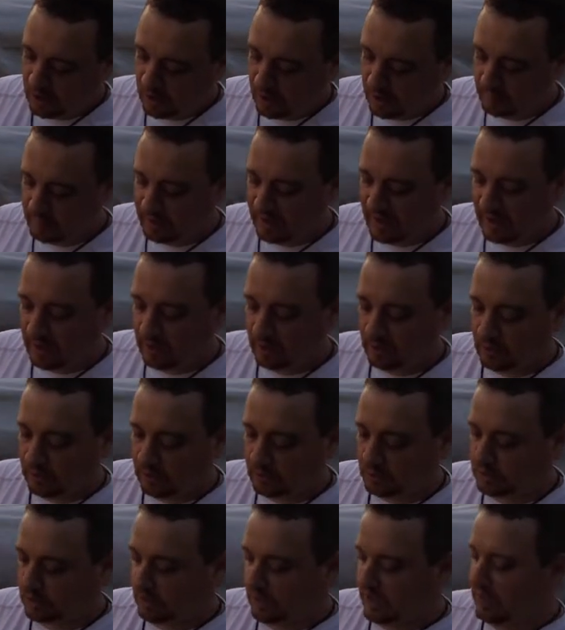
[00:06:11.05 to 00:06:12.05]
I'm getting a little
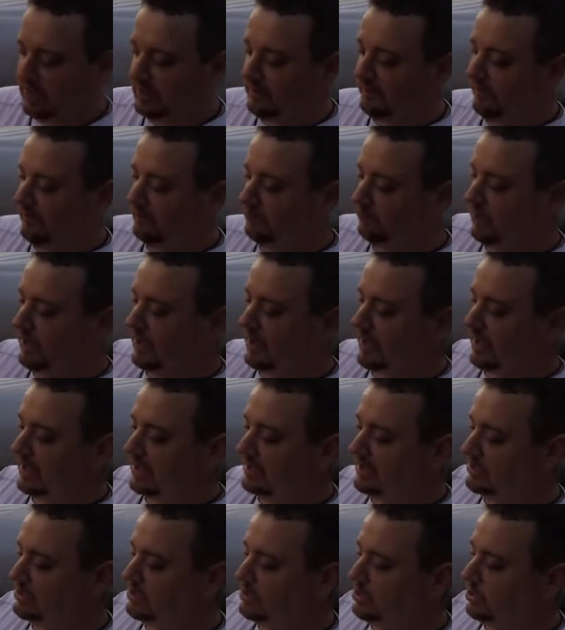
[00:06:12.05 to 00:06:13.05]
creative and
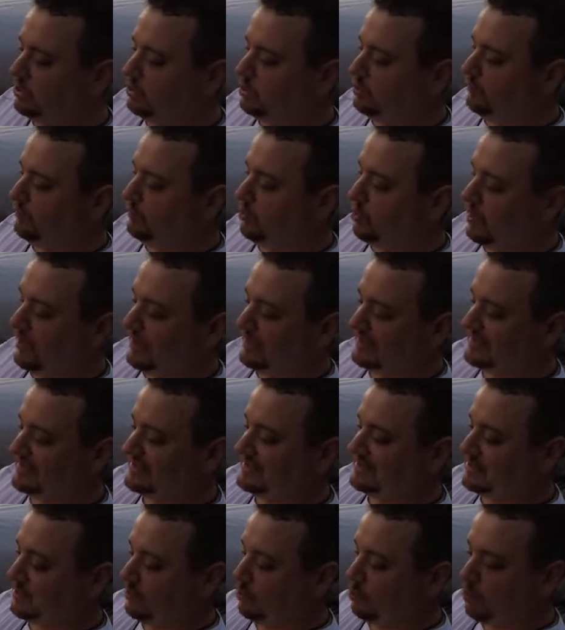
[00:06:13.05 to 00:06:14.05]
rigging 2 points
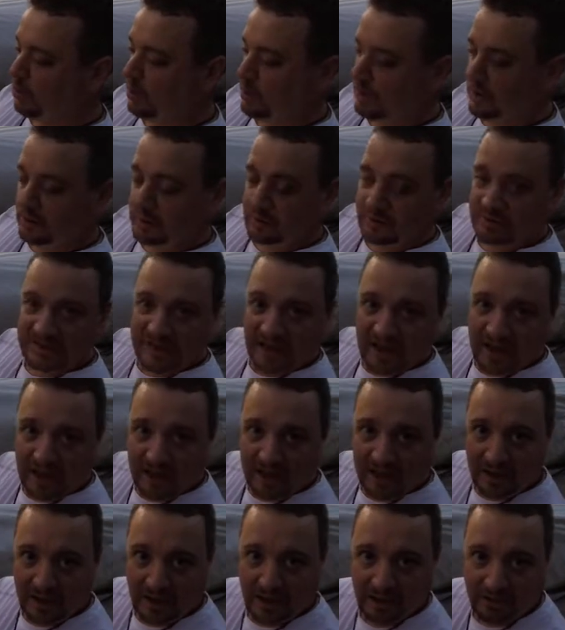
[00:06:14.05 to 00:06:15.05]
to 1
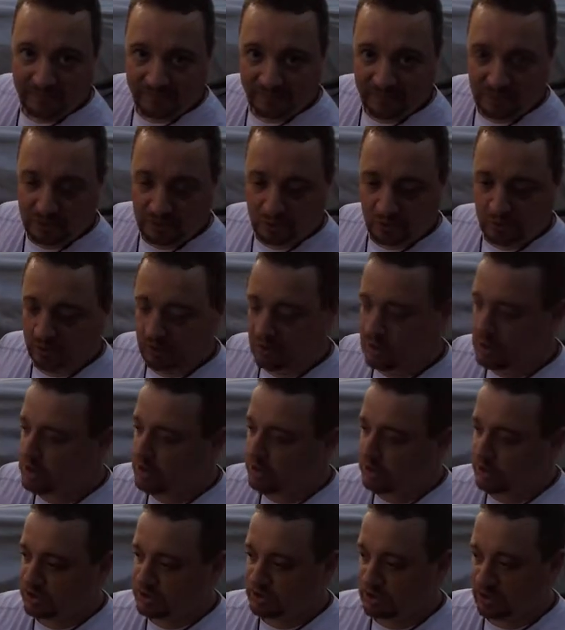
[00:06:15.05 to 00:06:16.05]
tie on a few
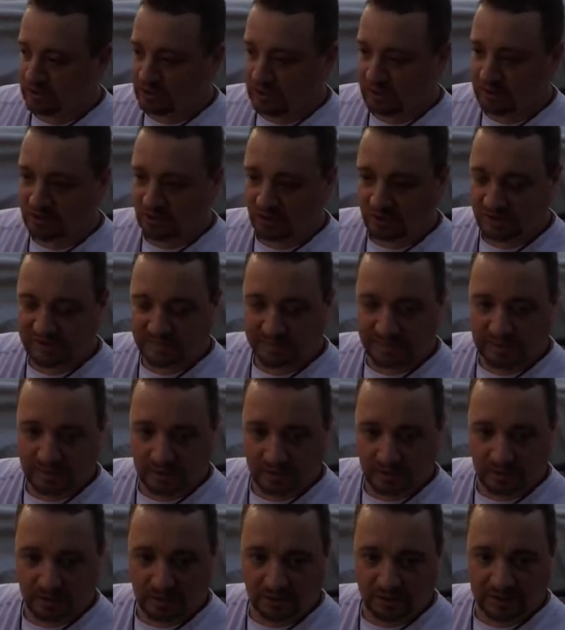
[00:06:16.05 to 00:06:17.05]
so that they'll spin
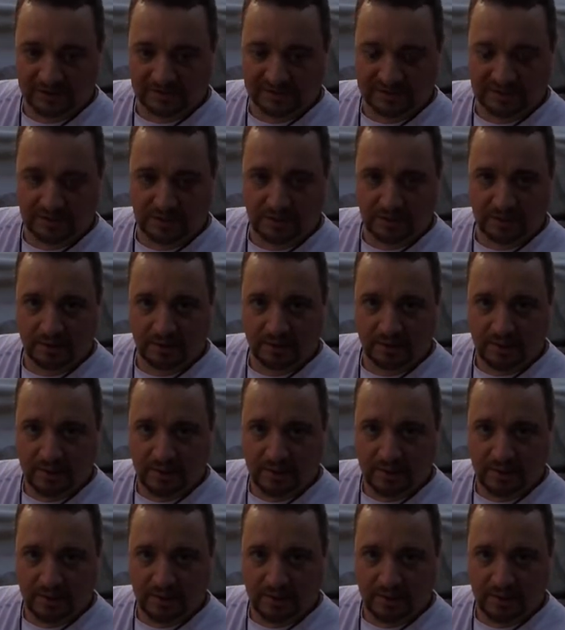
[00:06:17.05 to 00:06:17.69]
a little easier.